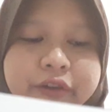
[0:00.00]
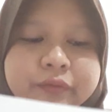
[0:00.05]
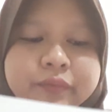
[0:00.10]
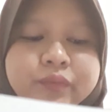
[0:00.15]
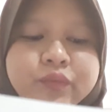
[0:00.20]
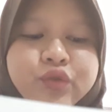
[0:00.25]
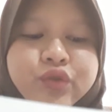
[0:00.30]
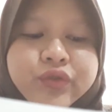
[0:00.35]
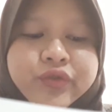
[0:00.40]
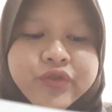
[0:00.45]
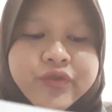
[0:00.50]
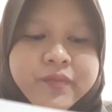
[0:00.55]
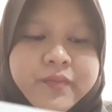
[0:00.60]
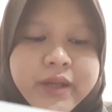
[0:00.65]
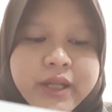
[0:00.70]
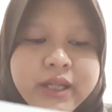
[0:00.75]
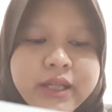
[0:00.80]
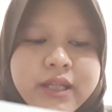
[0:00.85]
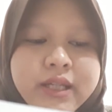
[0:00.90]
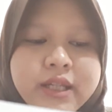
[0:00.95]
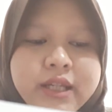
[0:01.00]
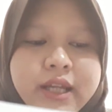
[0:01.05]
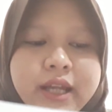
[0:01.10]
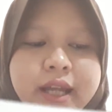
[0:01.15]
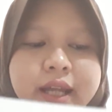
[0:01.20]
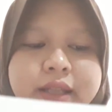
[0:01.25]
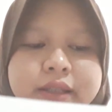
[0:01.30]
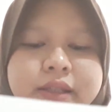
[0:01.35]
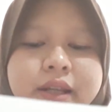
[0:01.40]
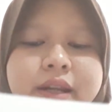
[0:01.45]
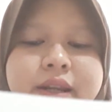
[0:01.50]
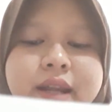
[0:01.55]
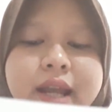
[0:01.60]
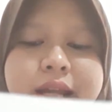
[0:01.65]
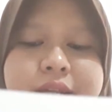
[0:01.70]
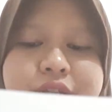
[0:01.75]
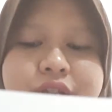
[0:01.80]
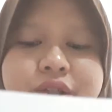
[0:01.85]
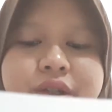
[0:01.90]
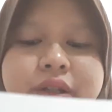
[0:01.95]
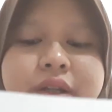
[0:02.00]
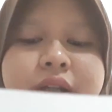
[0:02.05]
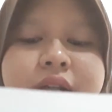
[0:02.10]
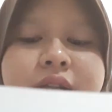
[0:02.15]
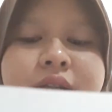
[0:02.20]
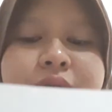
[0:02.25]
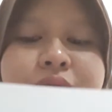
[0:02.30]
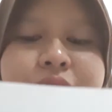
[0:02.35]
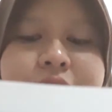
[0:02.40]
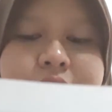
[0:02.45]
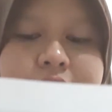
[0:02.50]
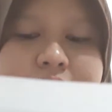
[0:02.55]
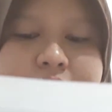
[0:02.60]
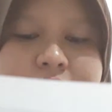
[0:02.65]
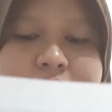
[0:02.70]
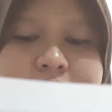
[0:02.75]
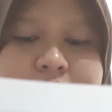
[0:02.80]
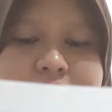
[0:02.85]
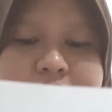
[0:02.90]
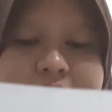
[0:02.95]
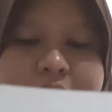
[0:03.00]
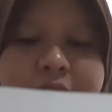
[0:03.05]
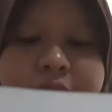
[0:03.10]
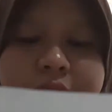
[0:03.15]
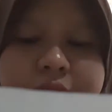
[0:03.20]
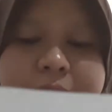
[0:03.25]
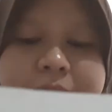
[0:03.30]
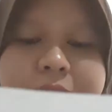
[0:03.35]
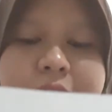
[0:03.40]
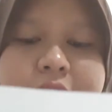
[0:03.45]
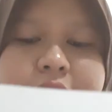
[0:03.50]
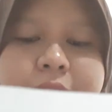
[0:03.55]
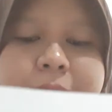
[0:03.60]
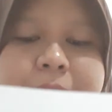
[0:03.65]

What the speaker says: Movement, the natural world, the